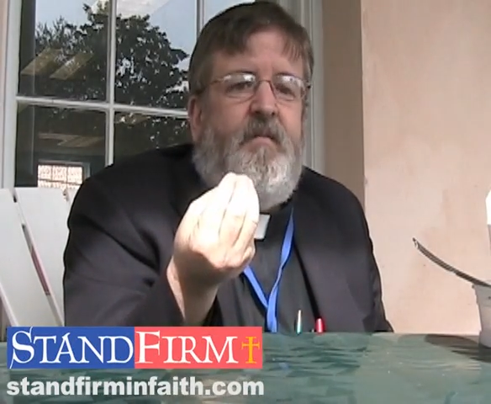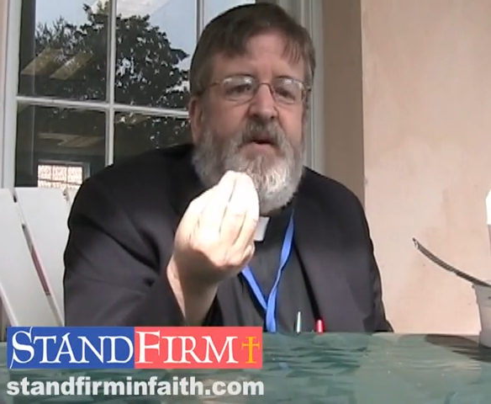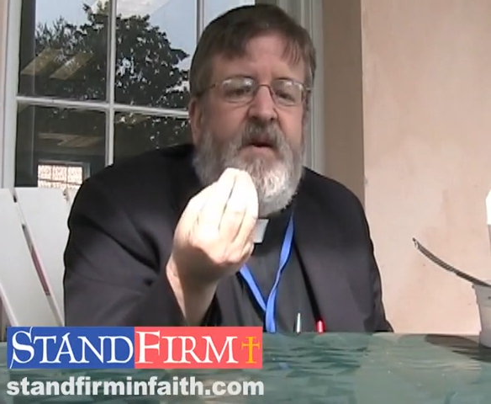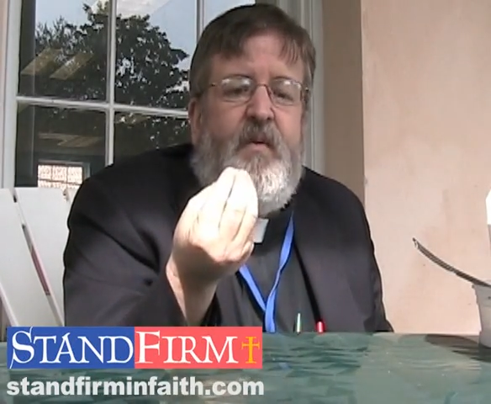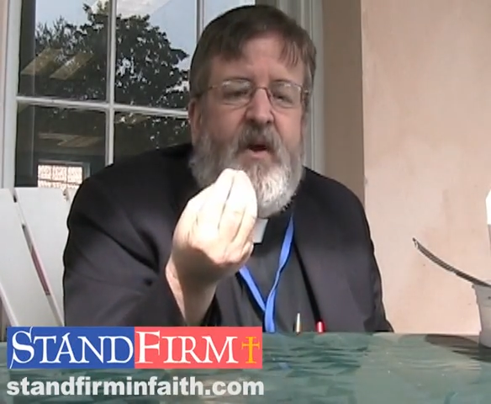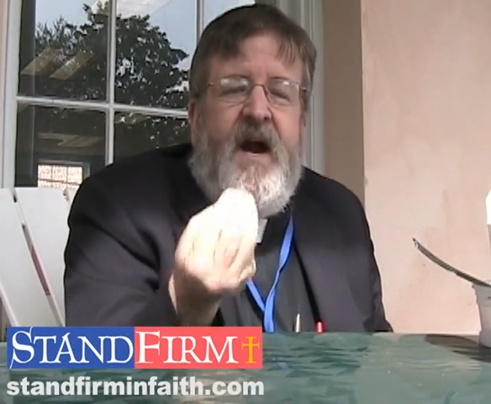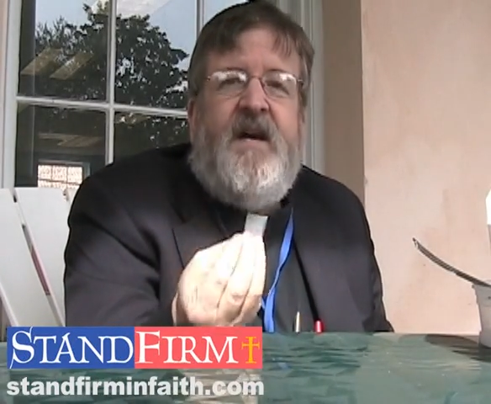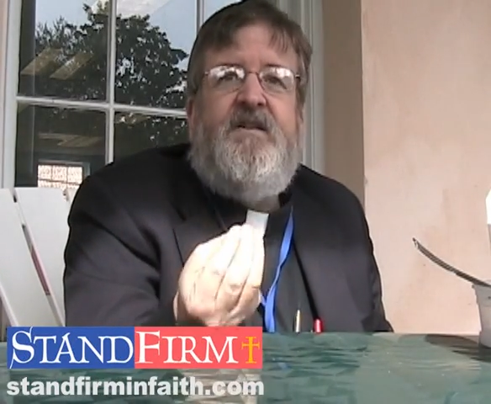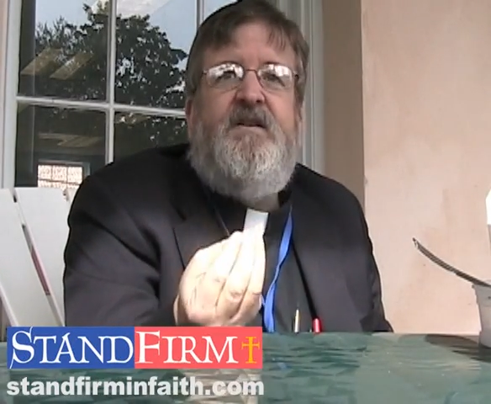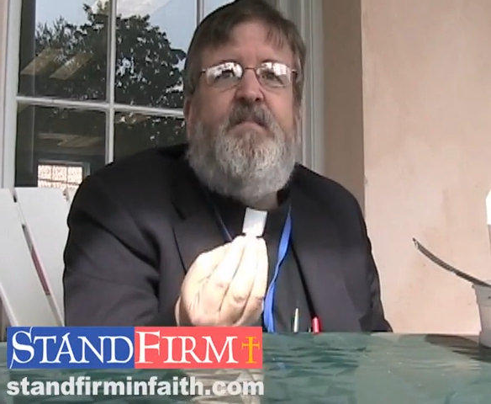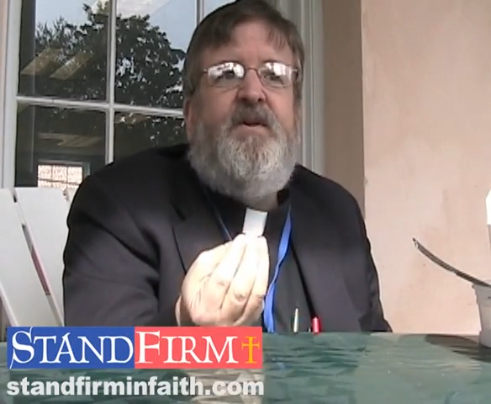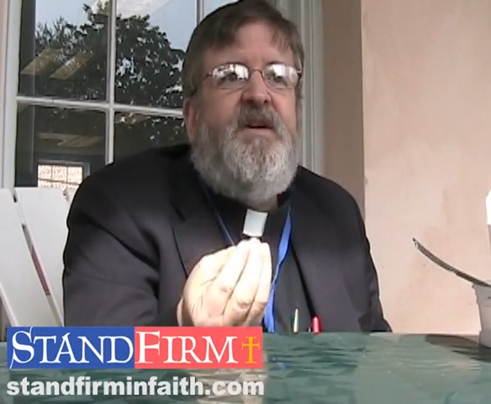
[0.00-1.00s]
people
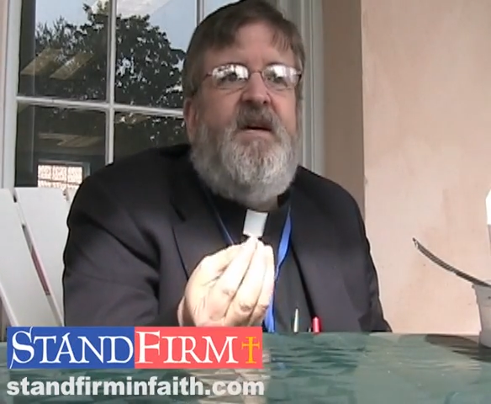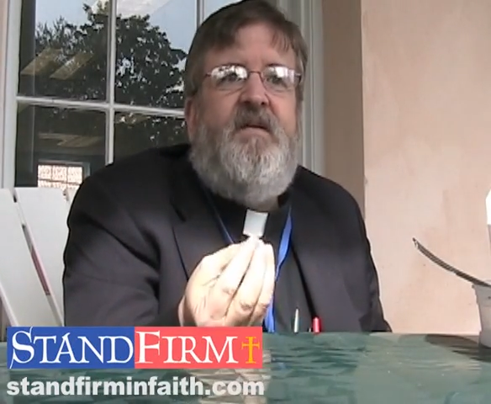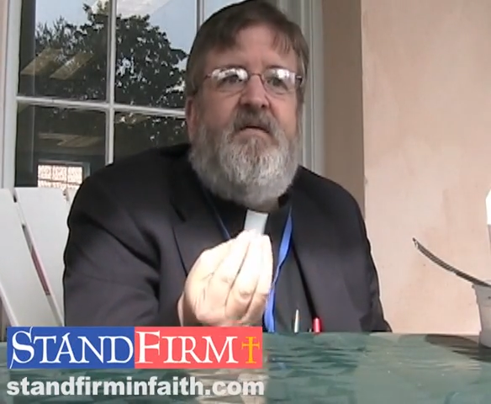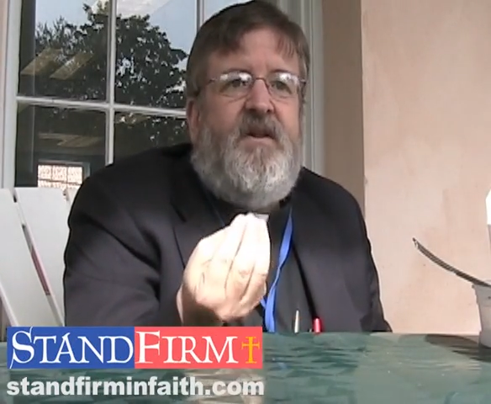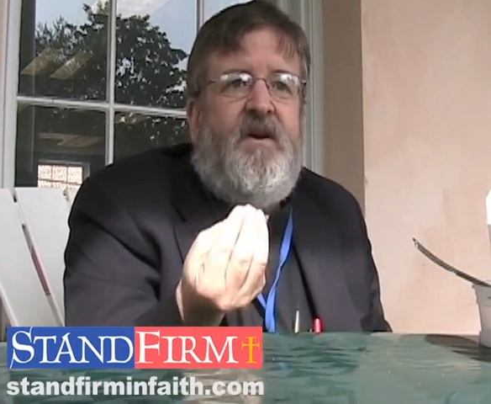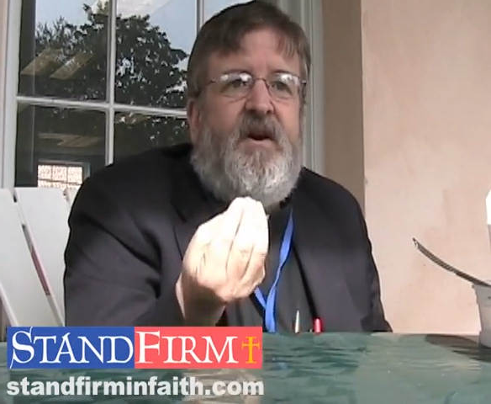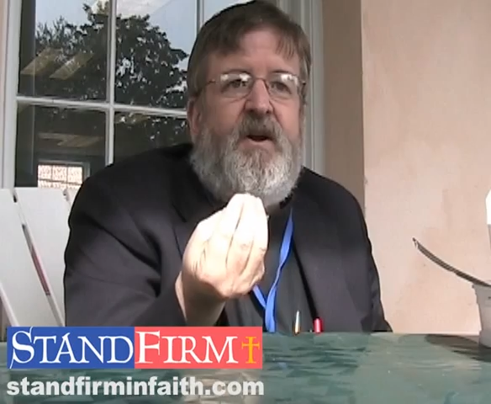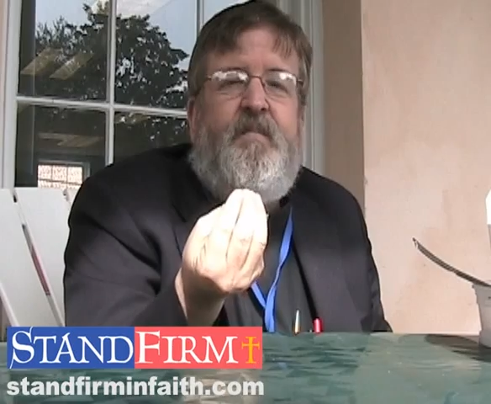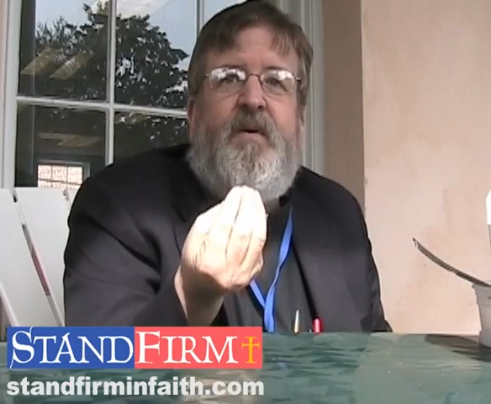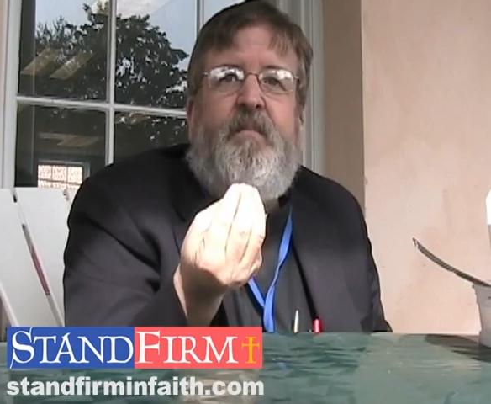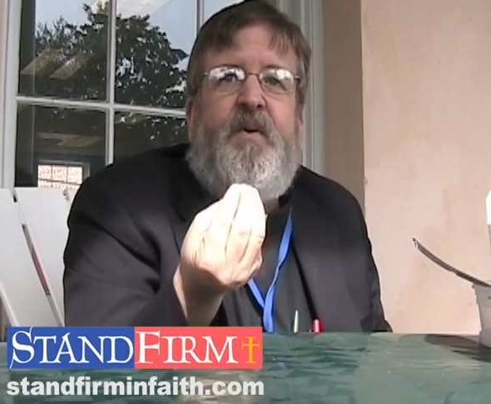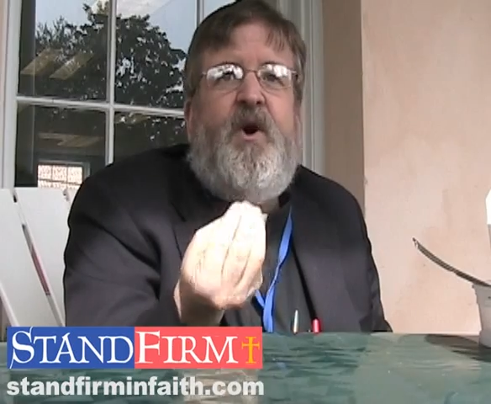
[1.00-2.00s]
actually believe that they're going to
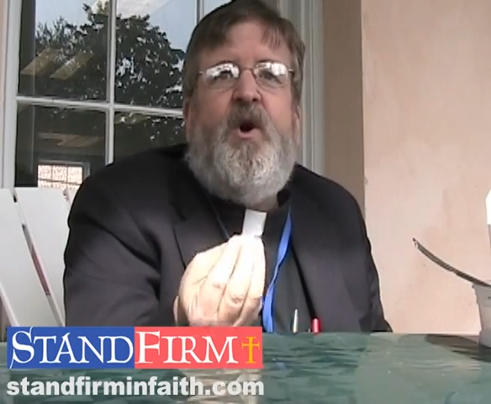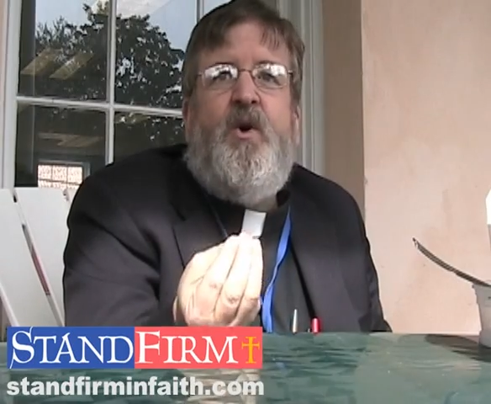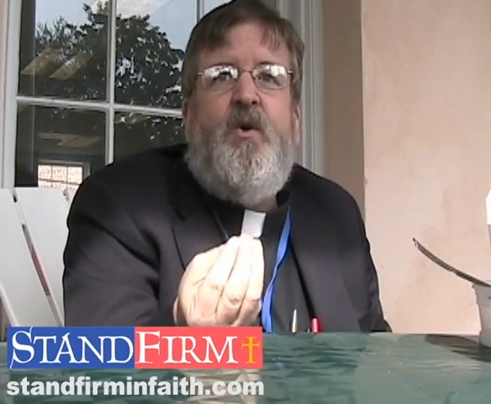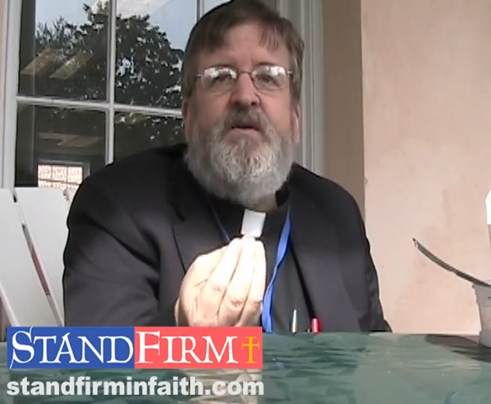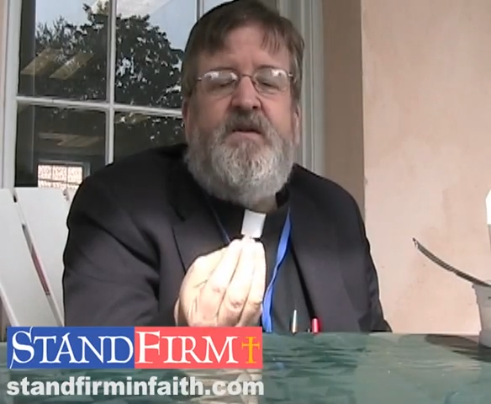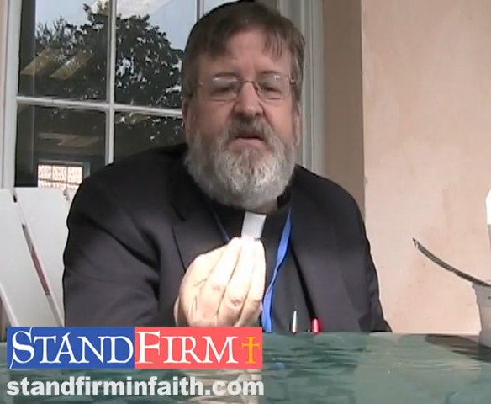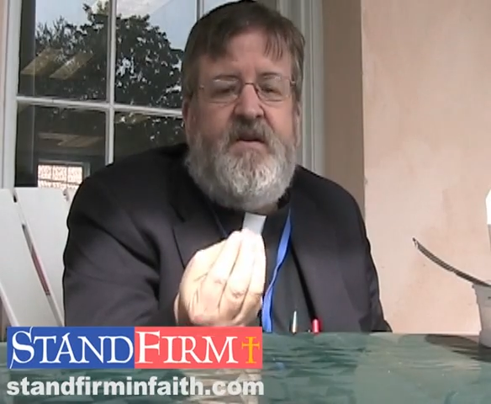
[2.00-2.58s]
propose